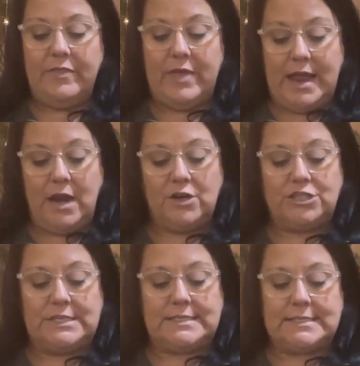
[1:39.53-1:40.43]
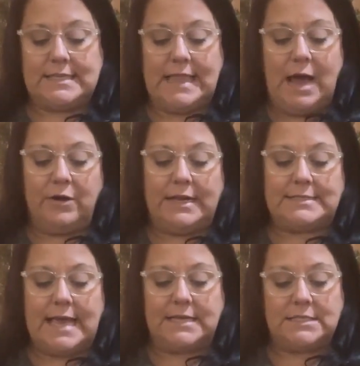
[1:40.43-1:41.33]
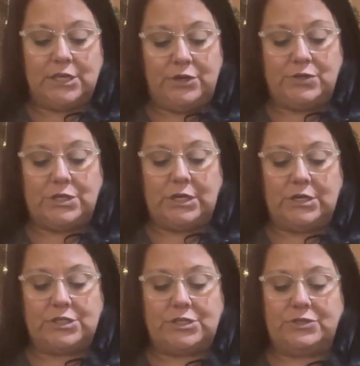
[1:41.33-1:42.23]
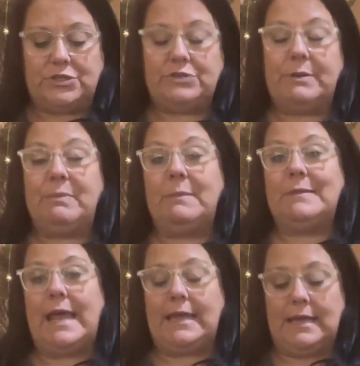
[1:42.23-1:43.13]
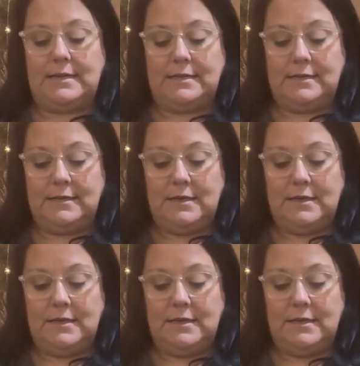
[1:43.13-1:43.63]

There, Jesus allowed his executioners to strip him naked,